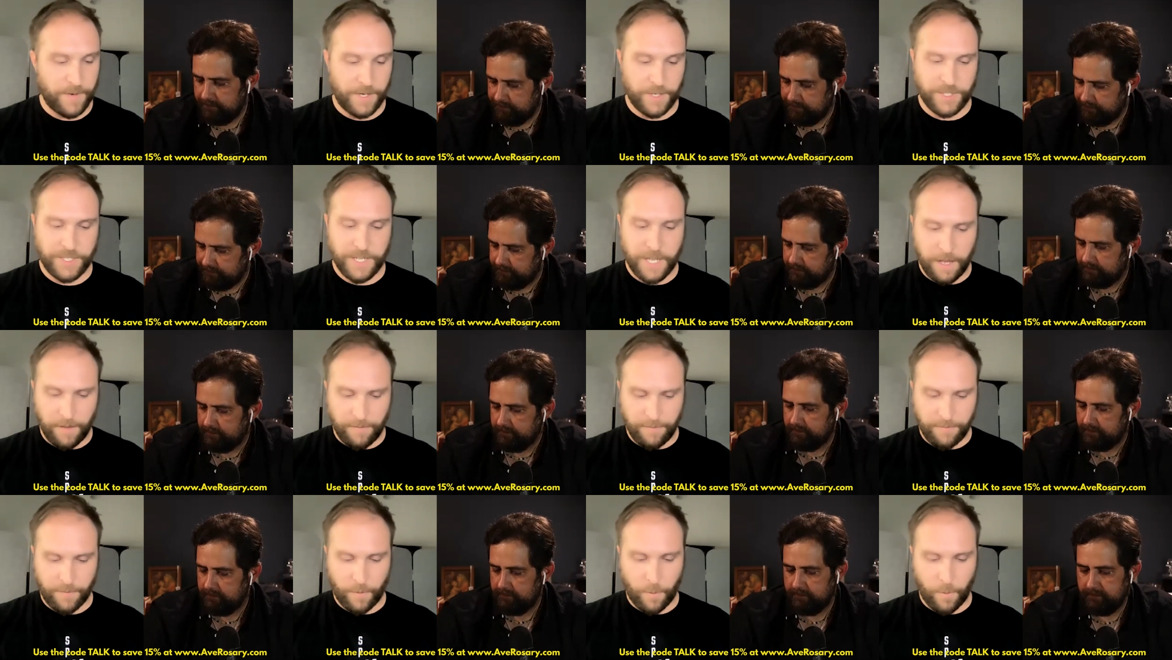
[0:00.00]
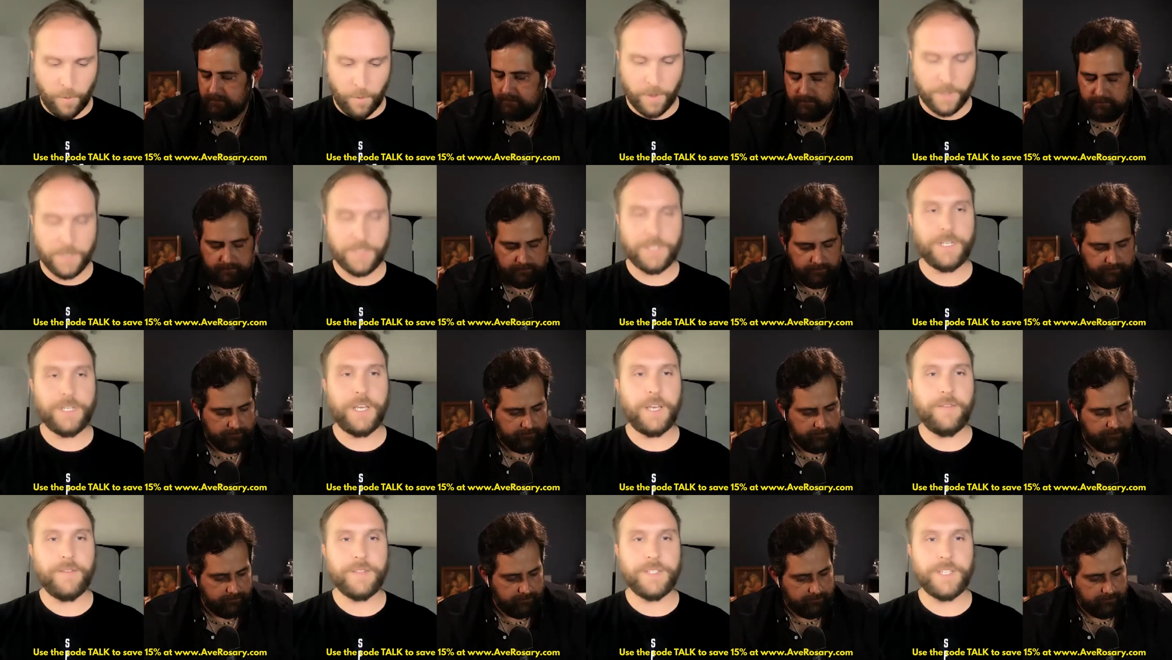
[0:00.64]
Speaker 1: for yourself,
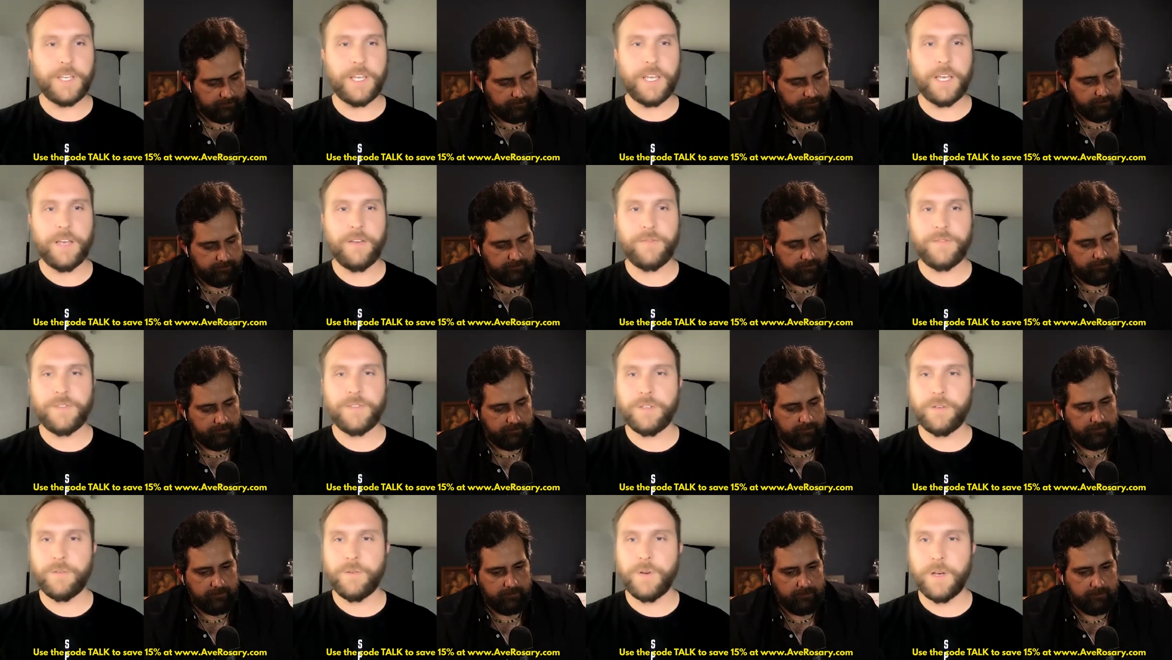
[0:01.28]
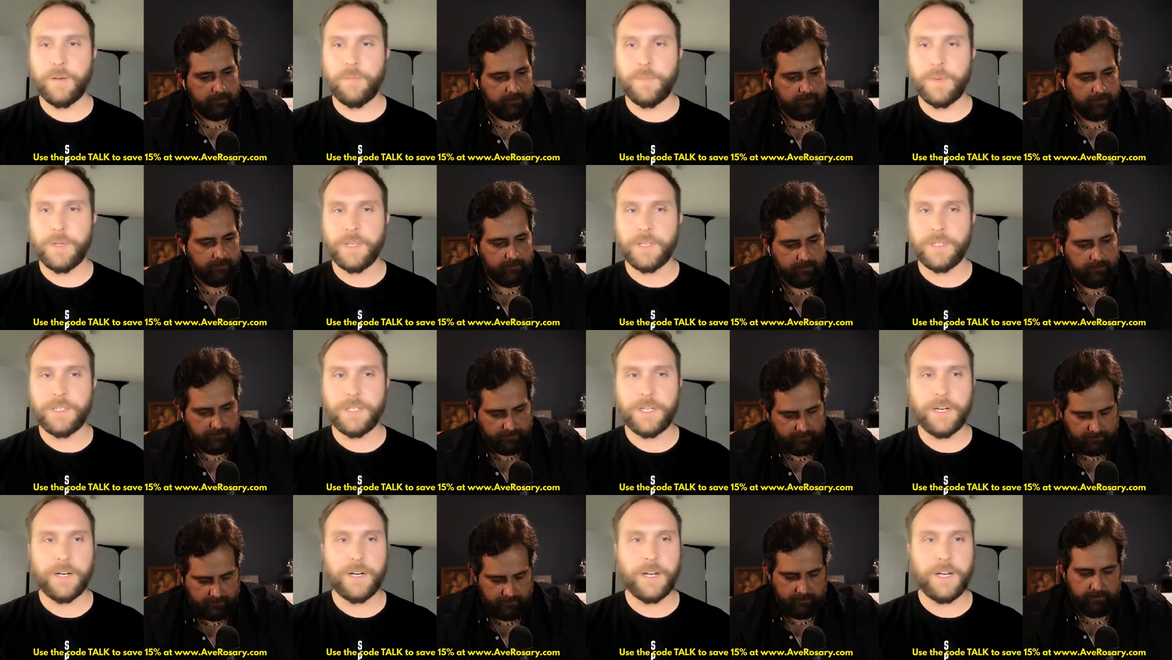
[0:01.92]
or to give as a gift to a
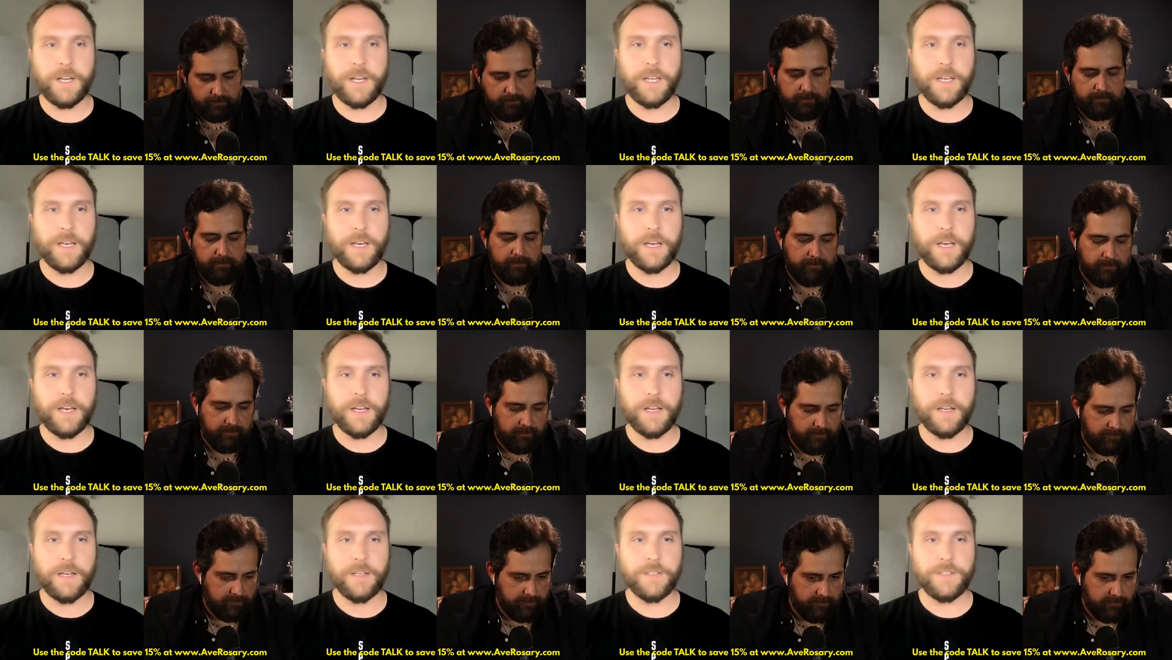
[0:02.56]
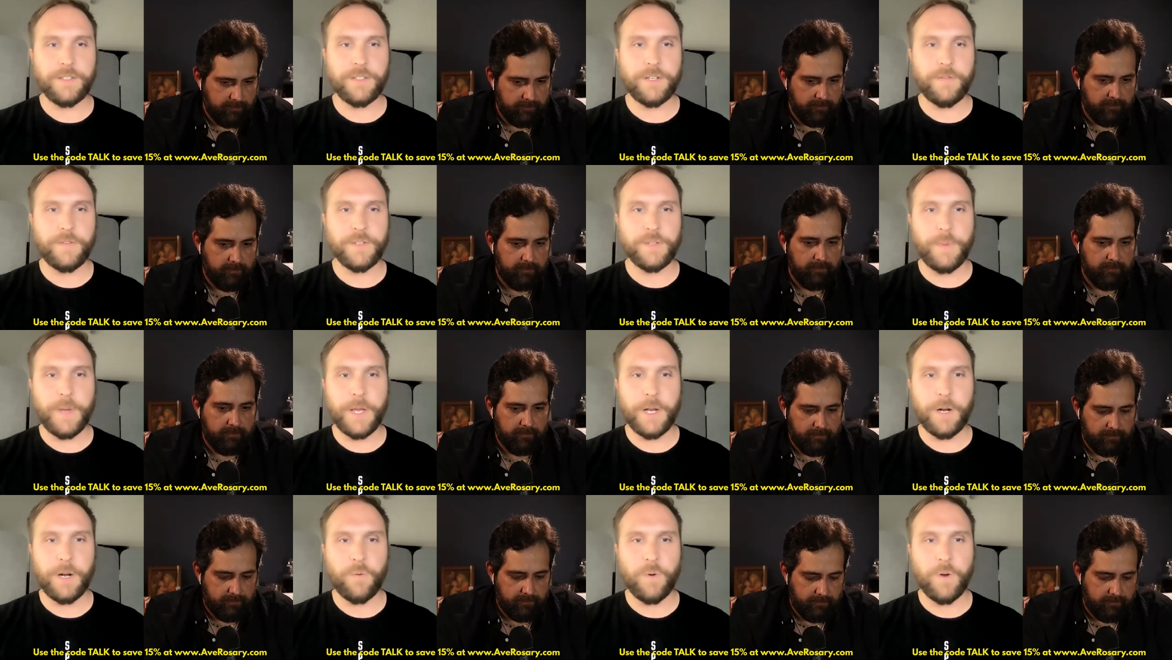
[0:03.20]
military
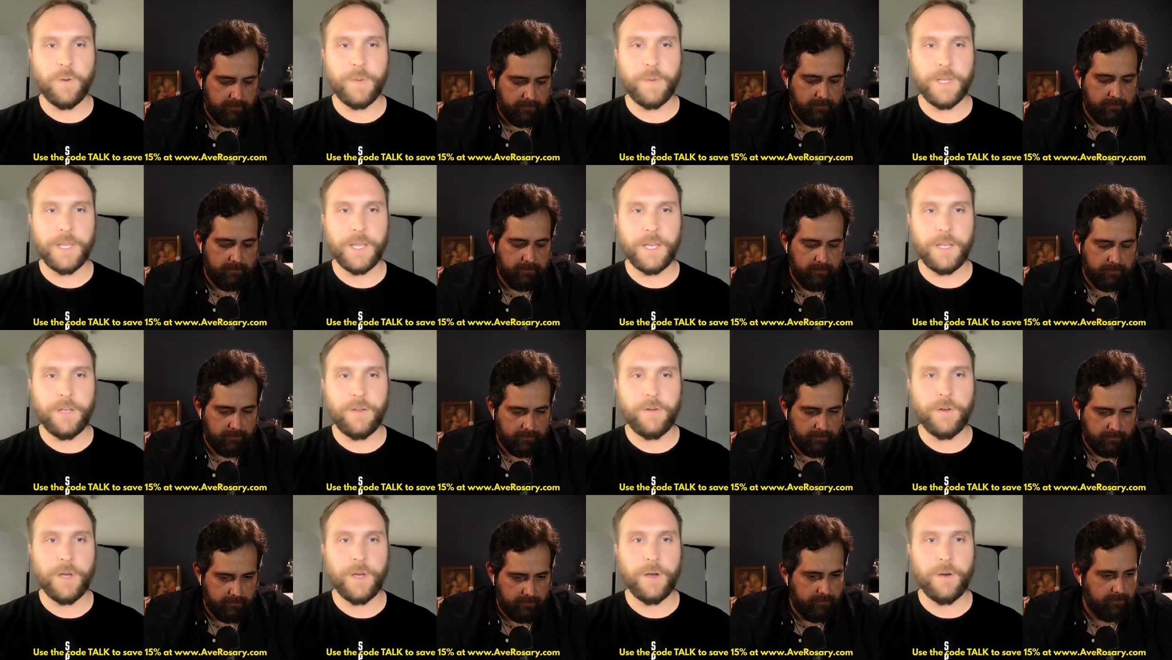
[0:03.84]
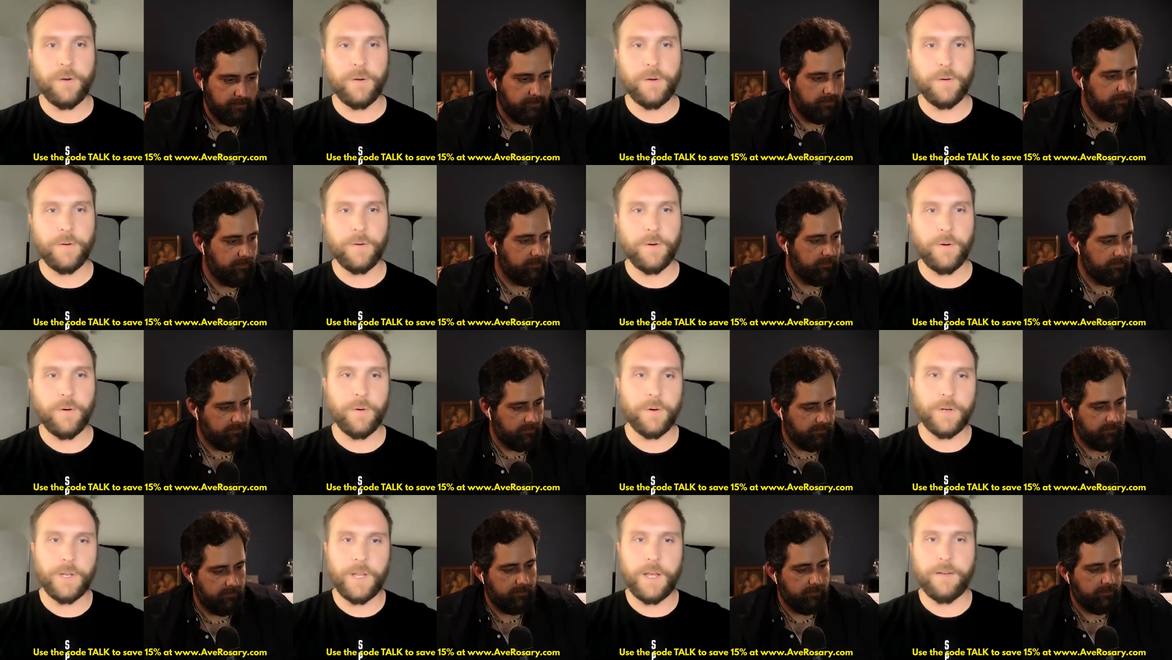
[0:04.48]
serviceman or woman that you know
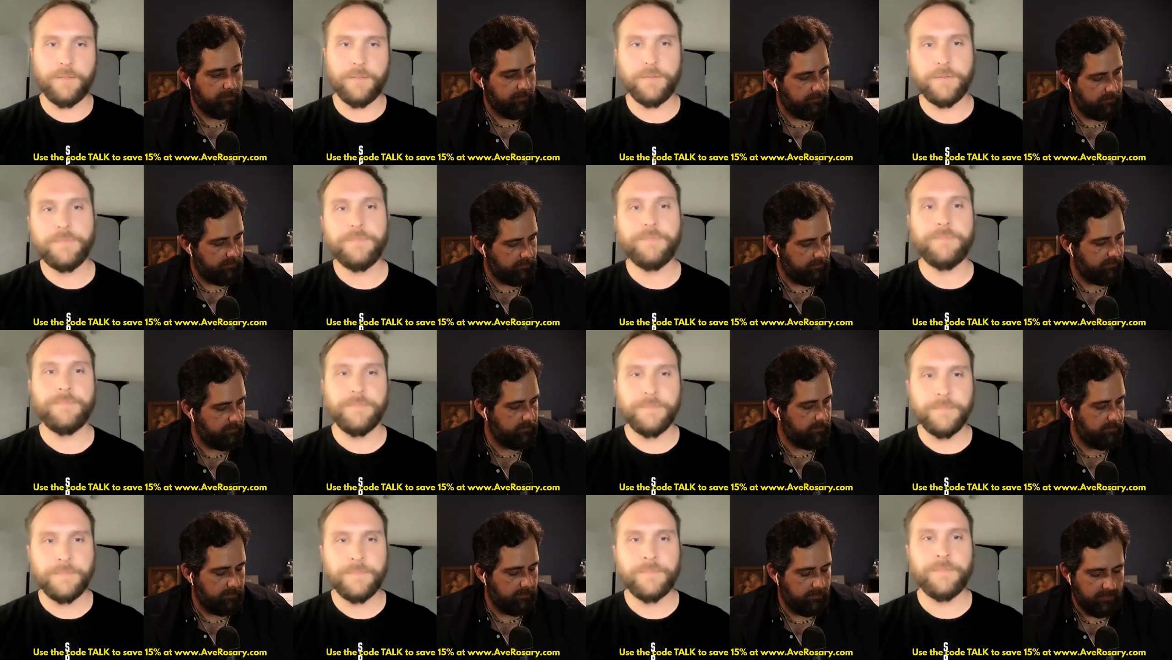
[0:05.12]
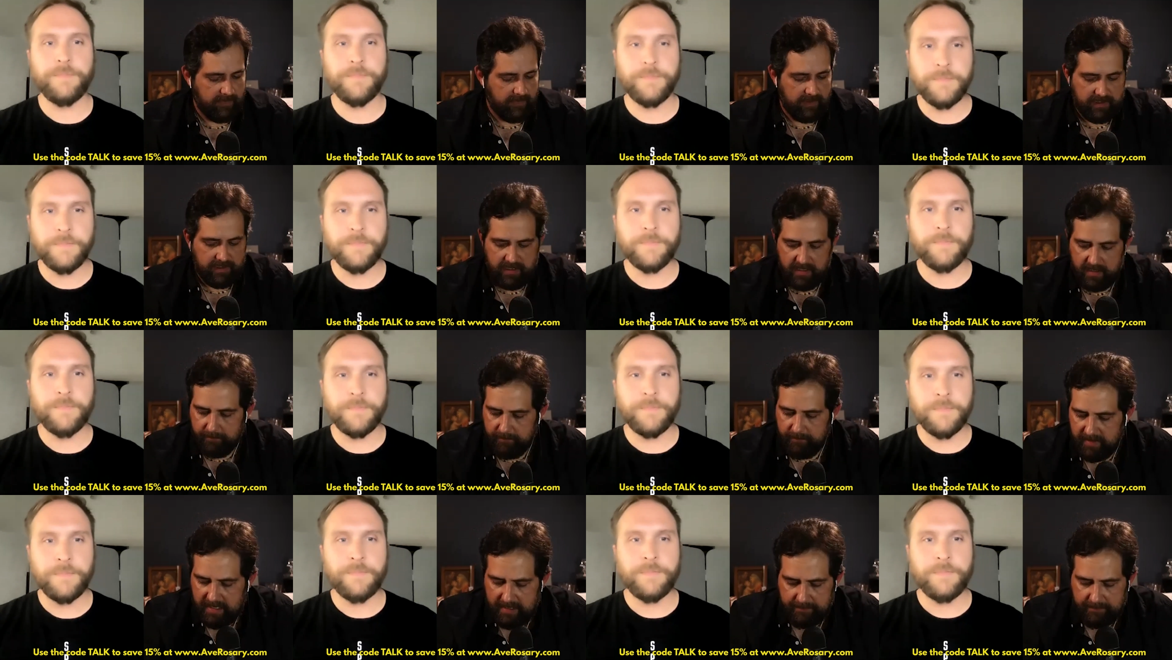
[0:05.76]
or love.
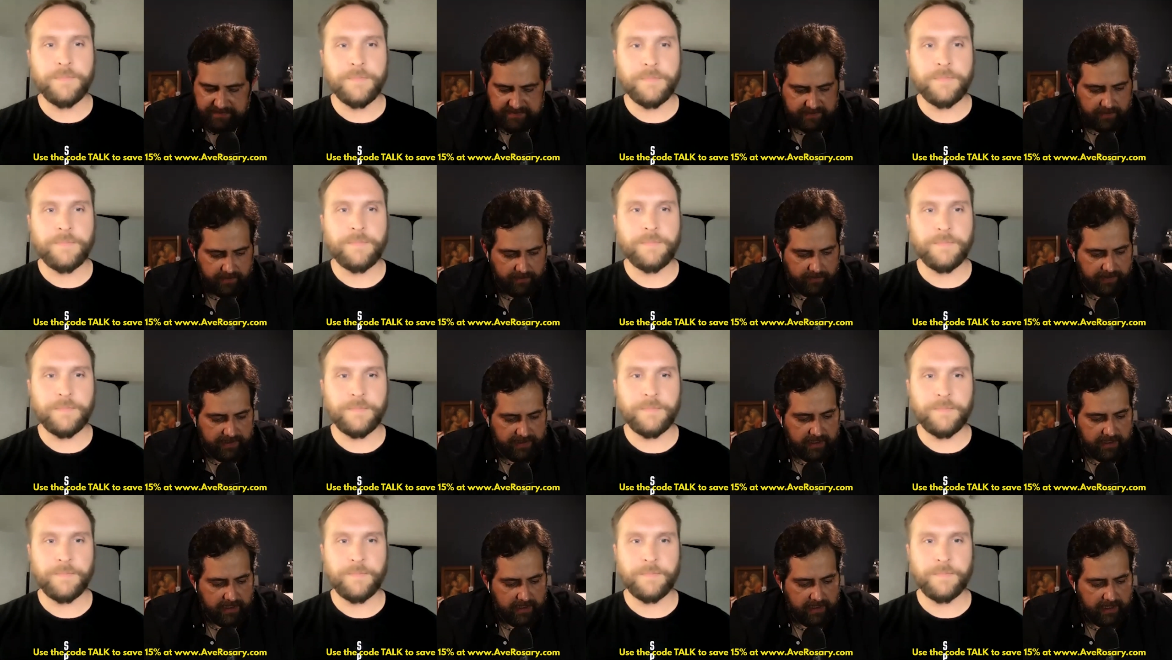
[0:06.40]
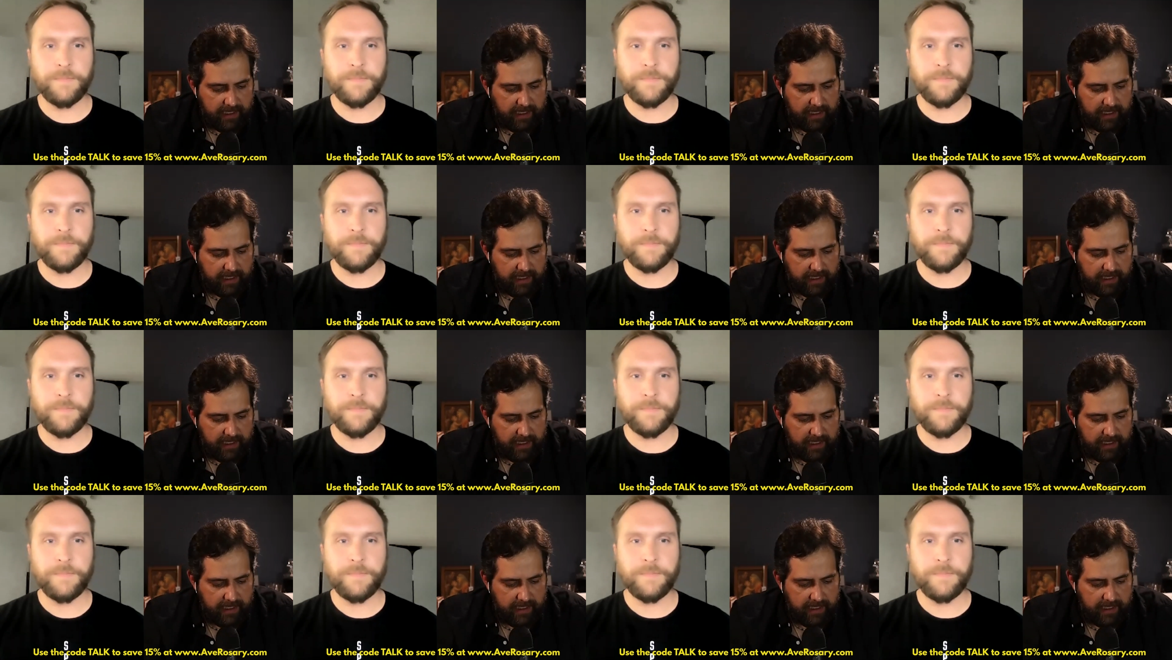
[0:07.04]
Speaker 2: Yeah, absolutely.